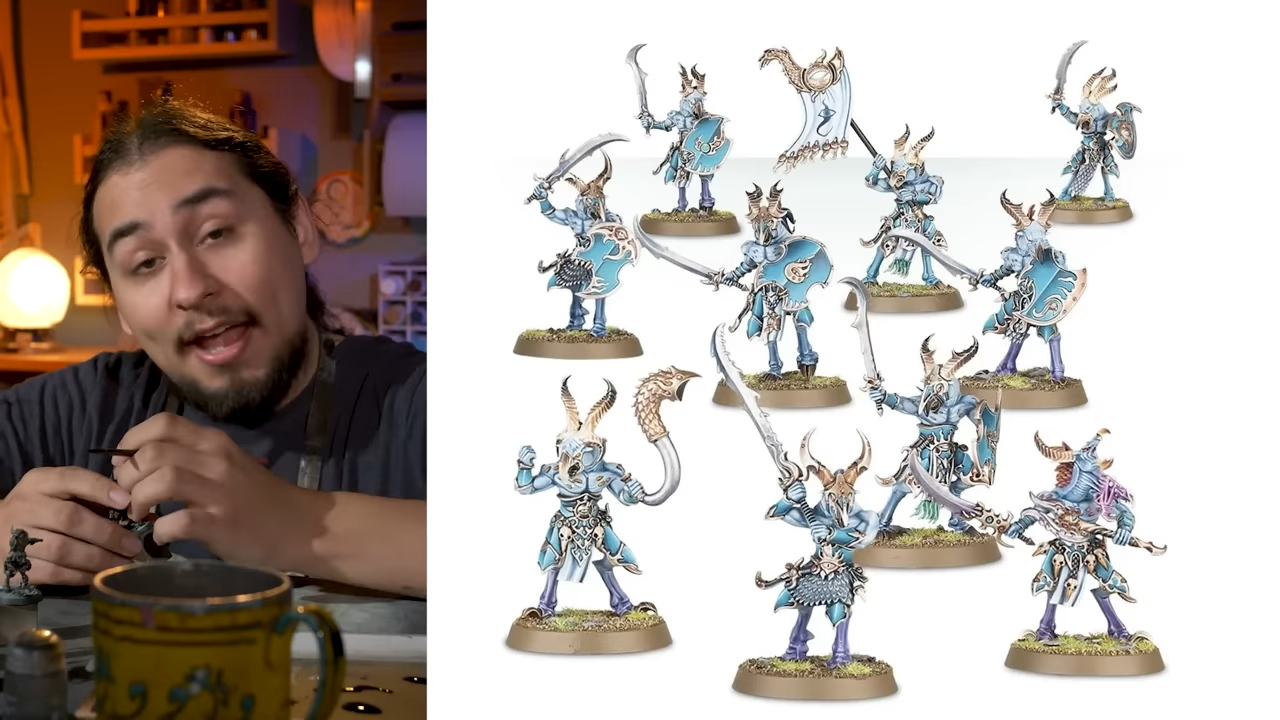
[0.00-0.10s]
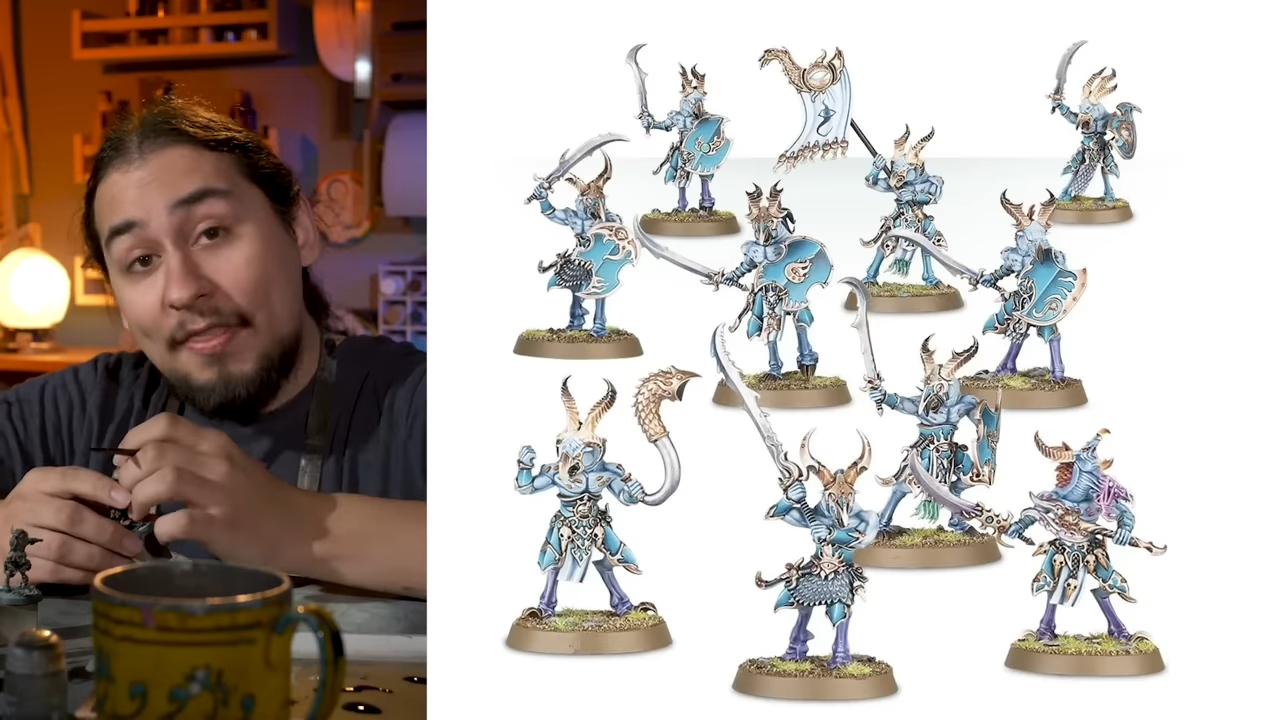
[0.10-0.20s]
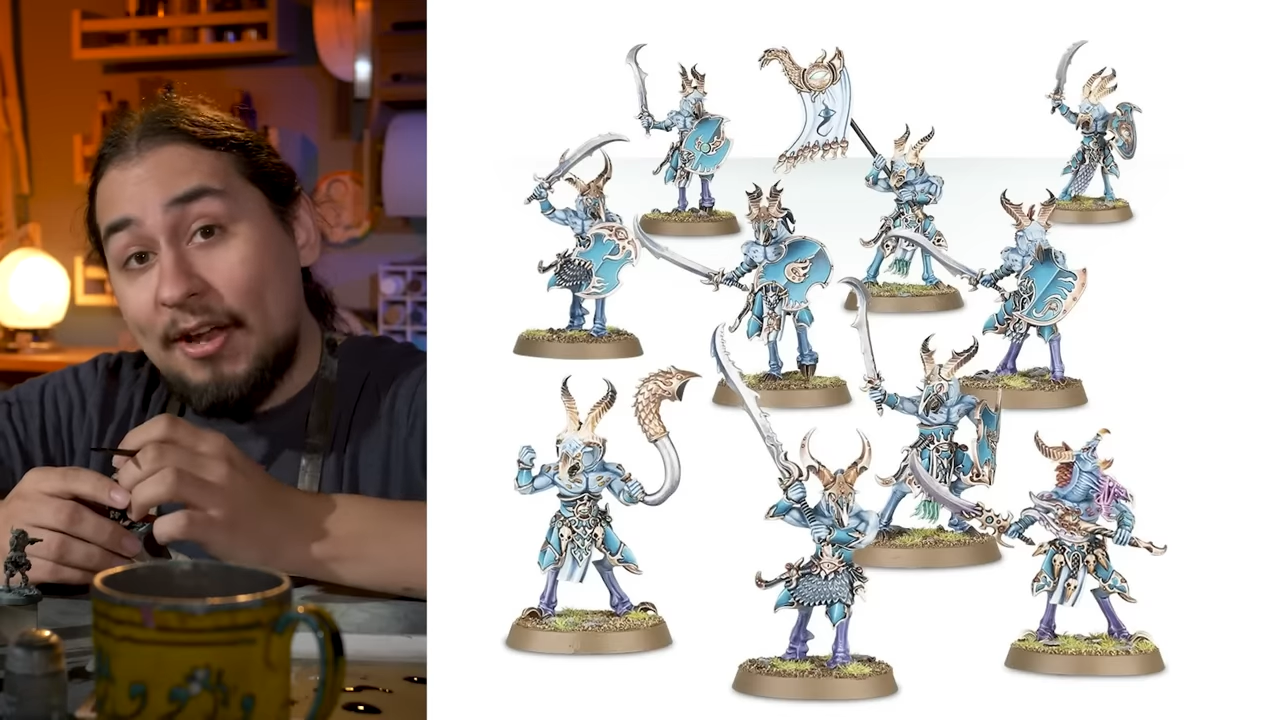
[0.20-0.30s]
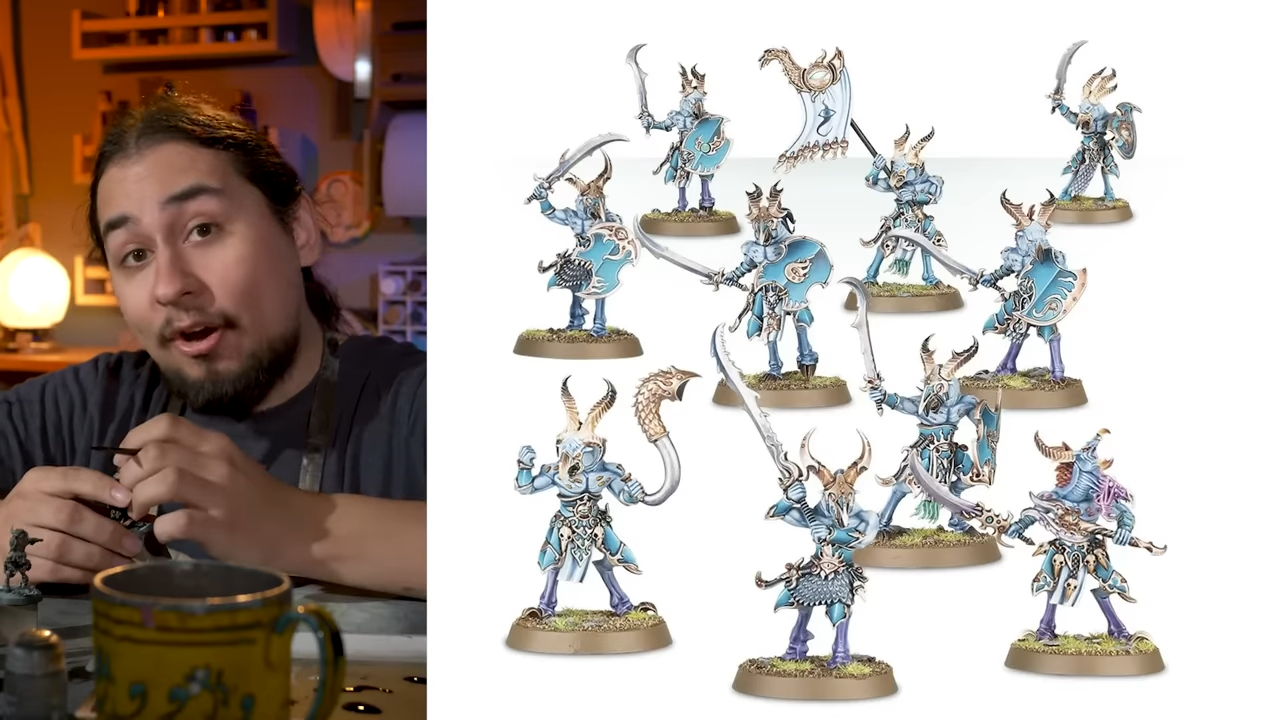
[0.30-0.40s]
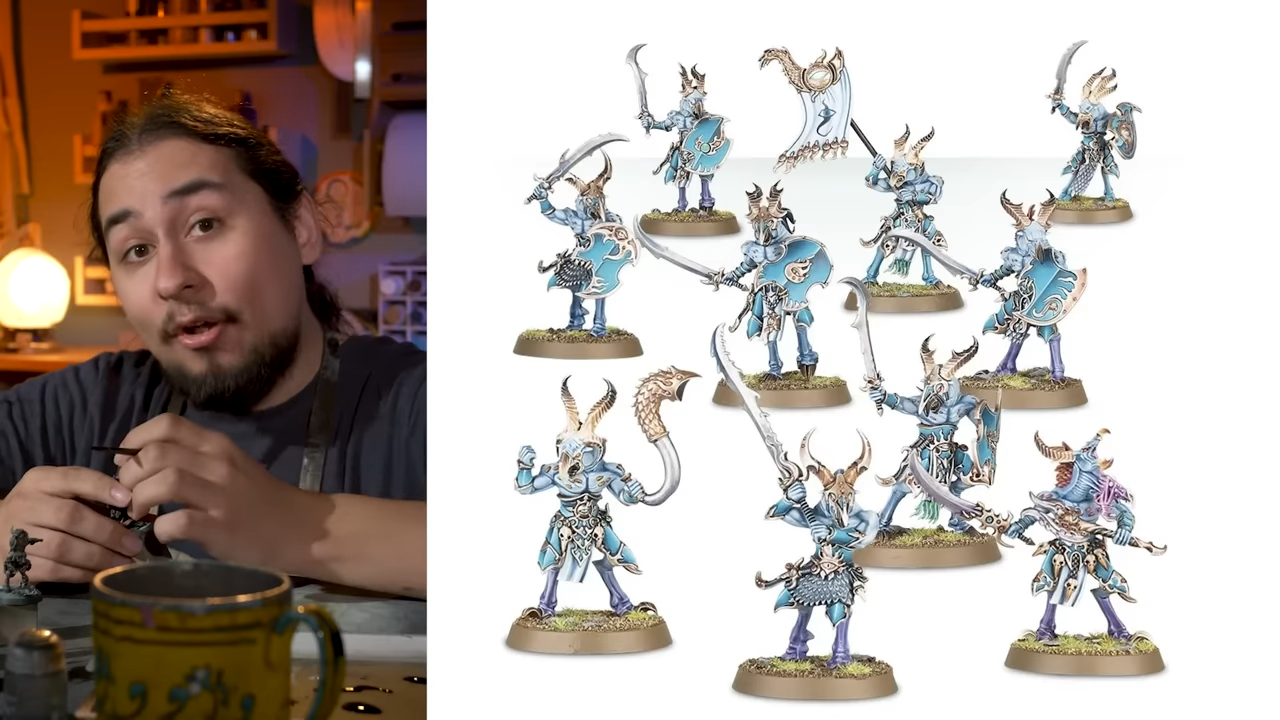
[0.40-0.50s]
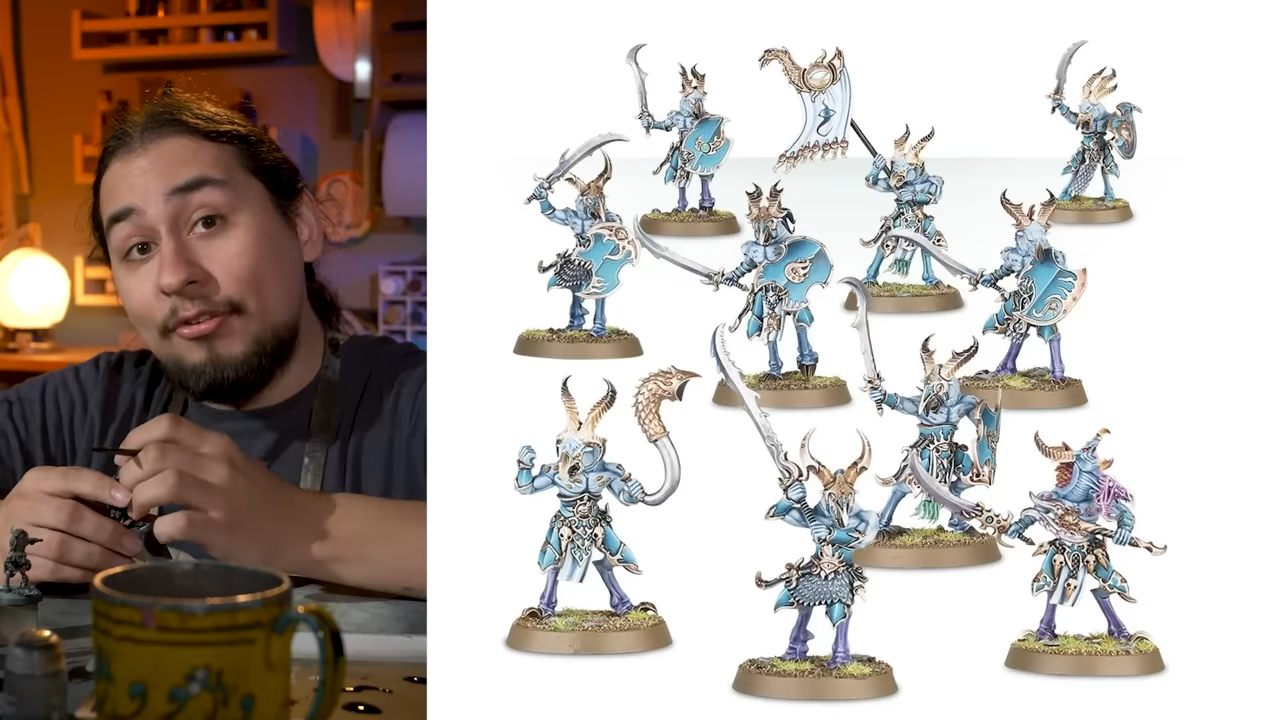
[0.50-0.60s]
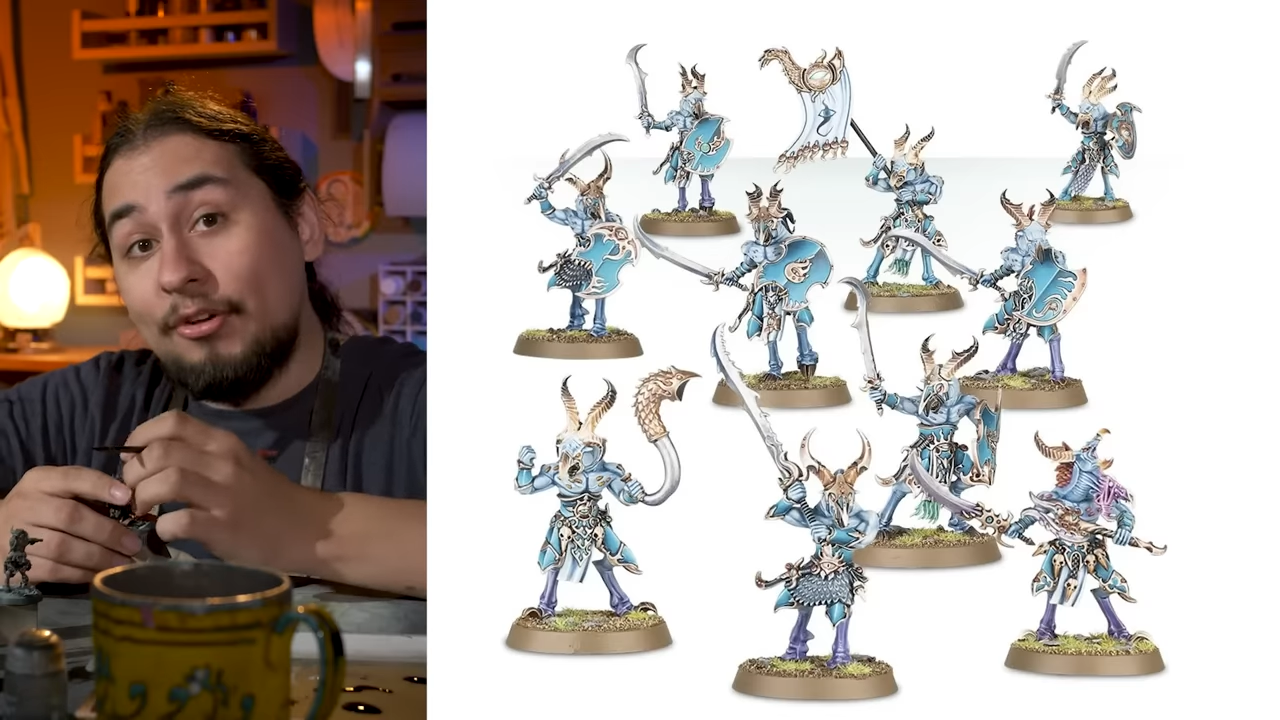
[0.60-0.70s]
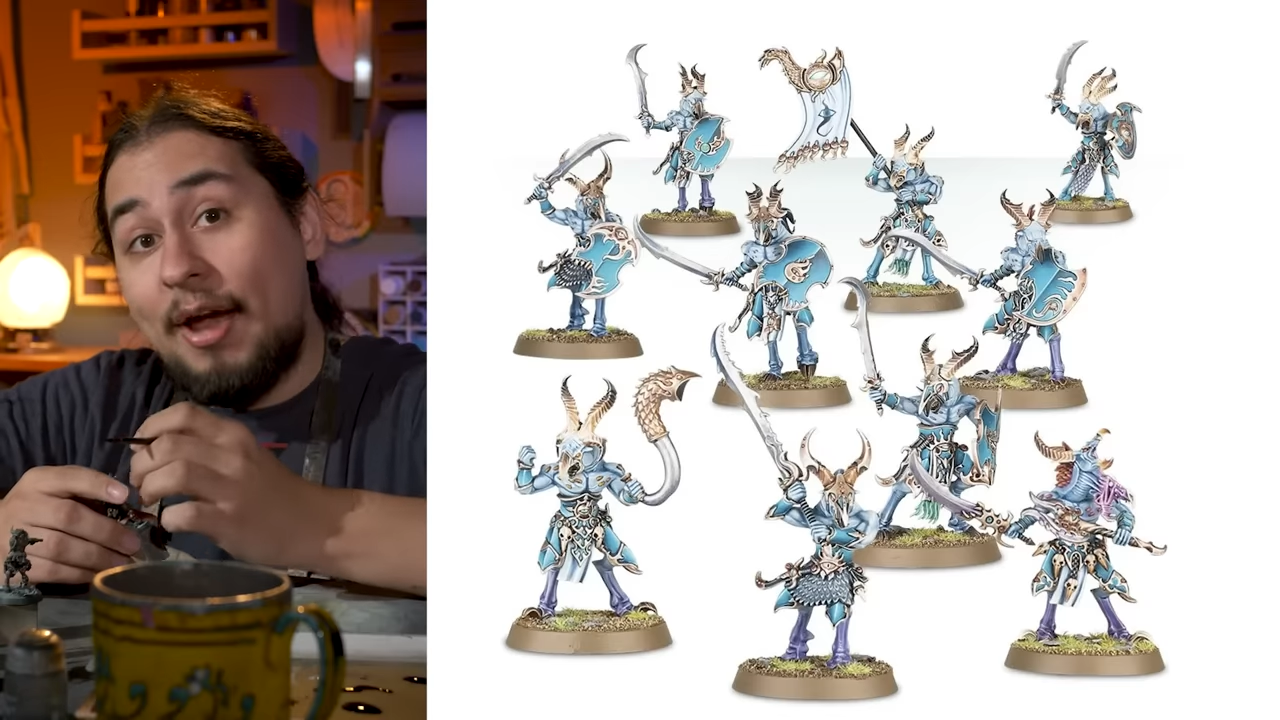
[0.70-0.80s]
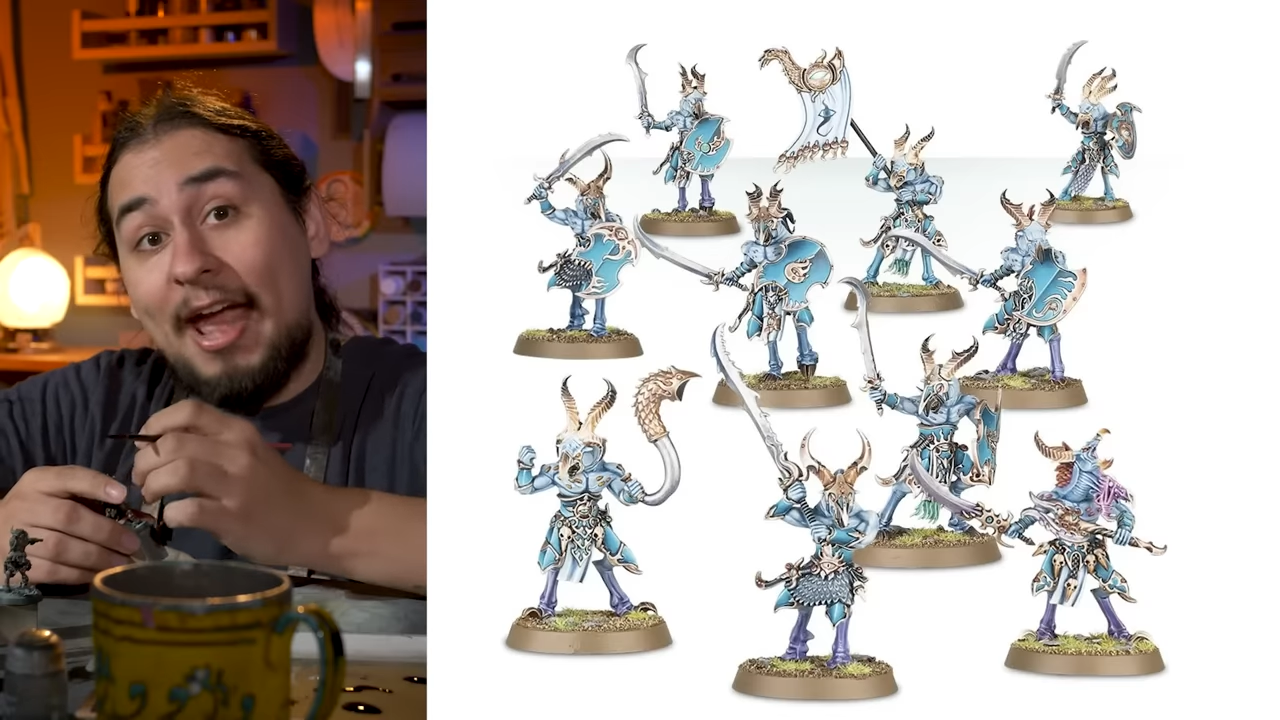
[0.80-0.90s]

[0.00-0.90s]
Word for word: and they are also